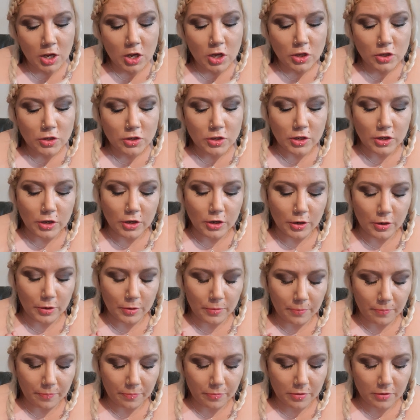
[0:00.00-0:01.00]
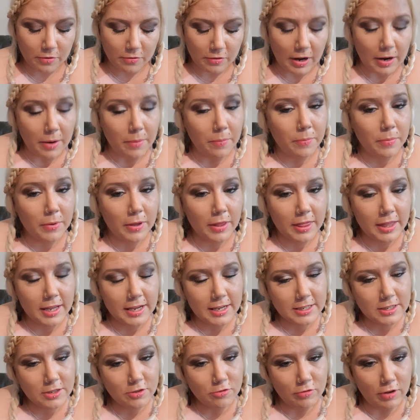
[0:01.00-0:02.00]
So, right, with
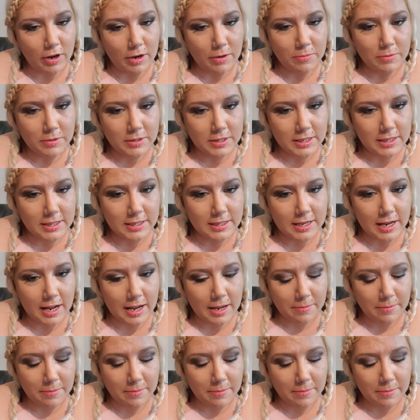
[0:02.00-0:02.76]
this grounding